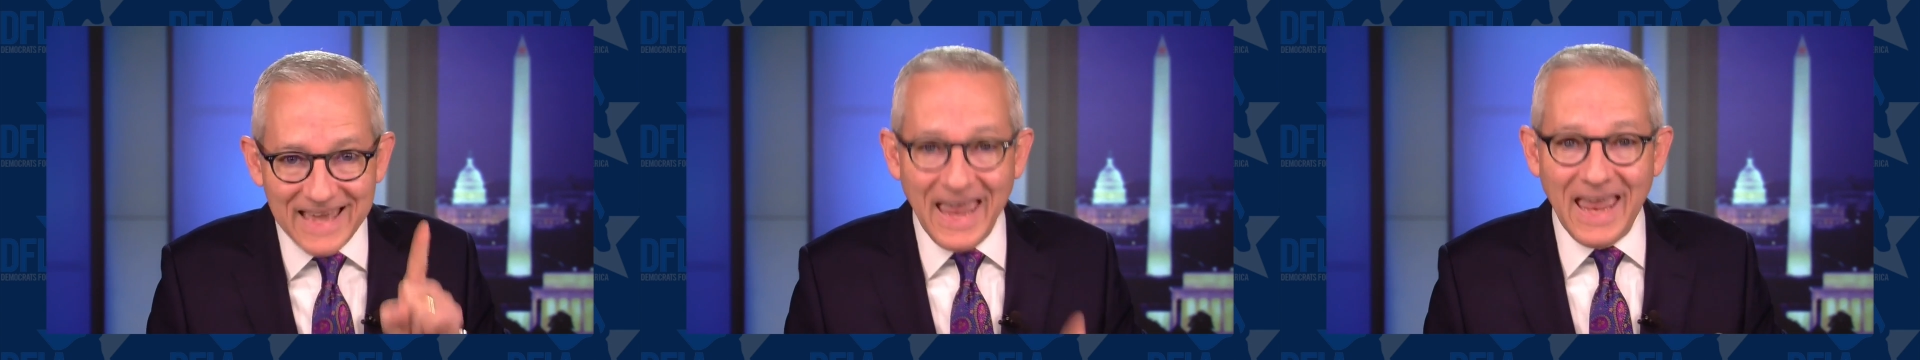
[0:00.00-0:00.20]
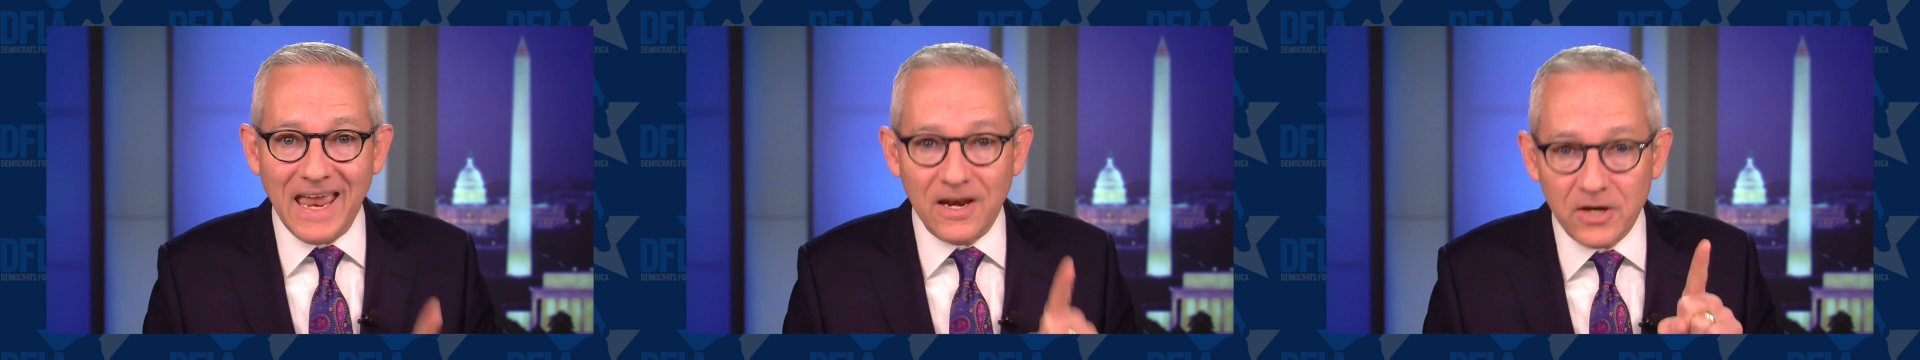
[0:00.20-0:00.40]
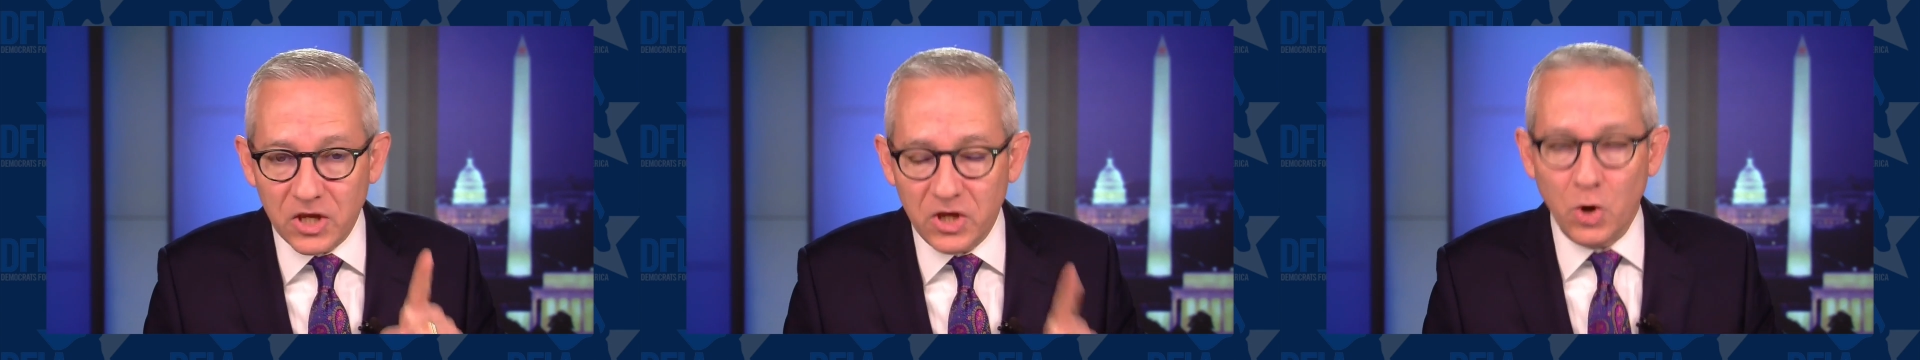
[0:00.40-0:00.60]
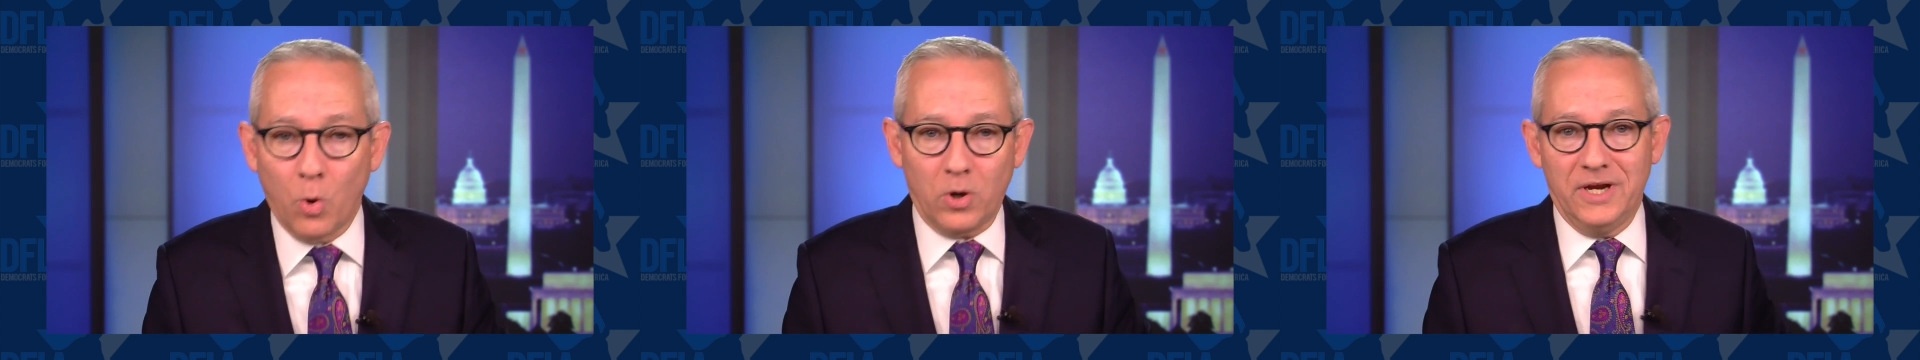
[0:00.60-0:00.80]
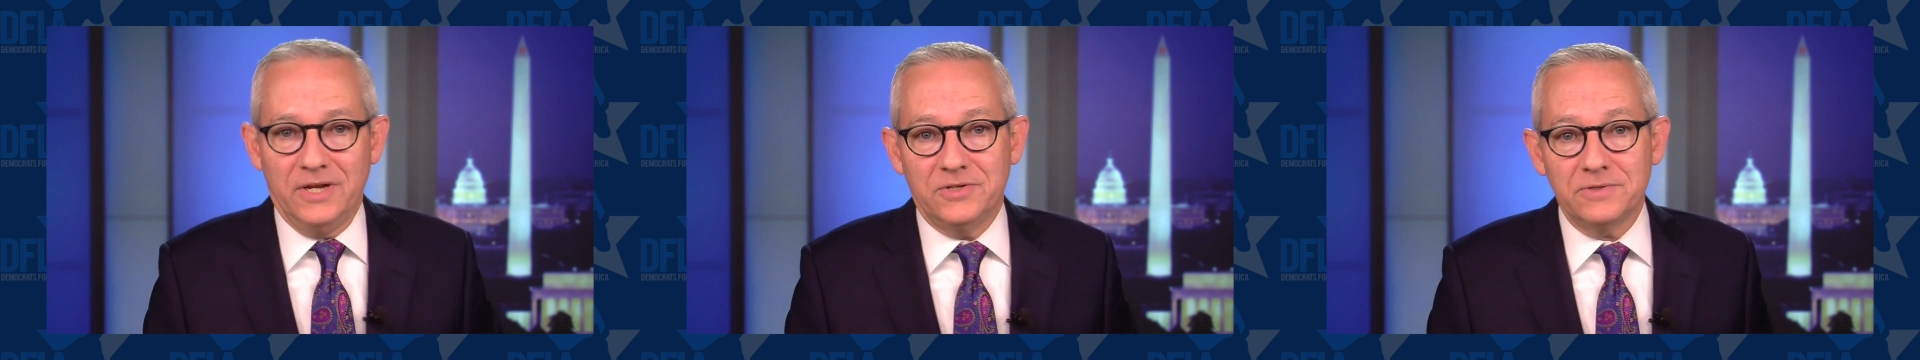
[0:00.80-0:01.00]
can
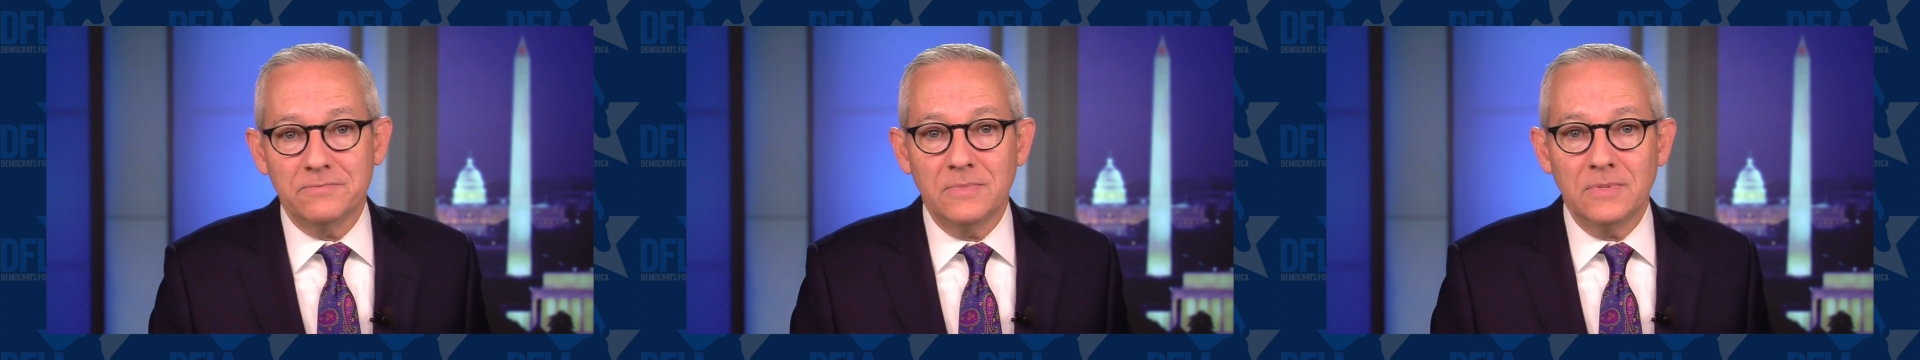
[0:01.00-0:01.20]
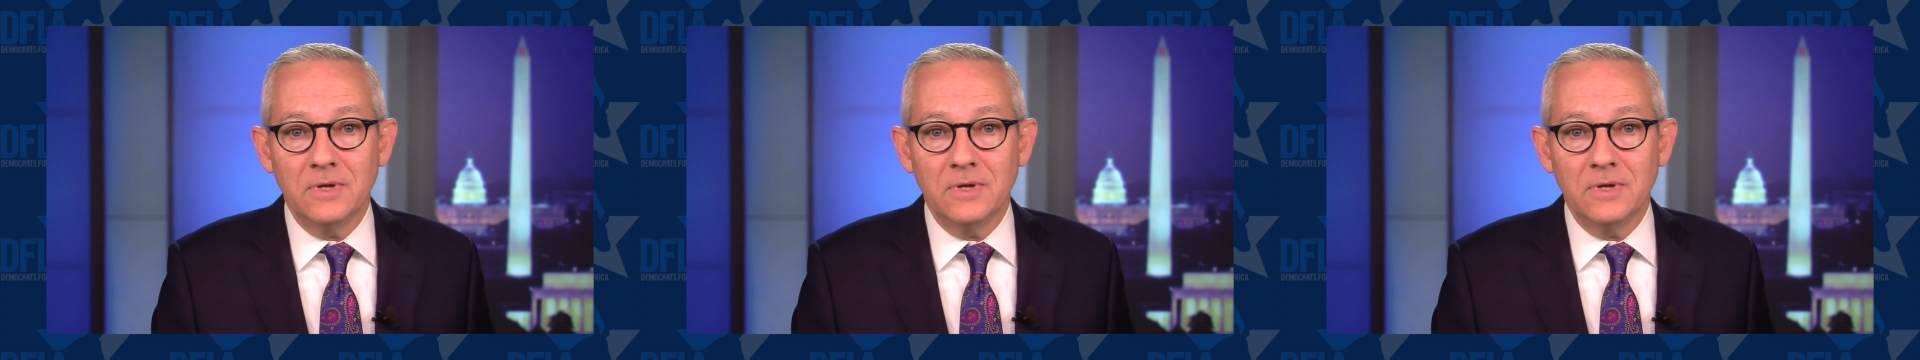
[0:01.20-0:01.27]
cure it.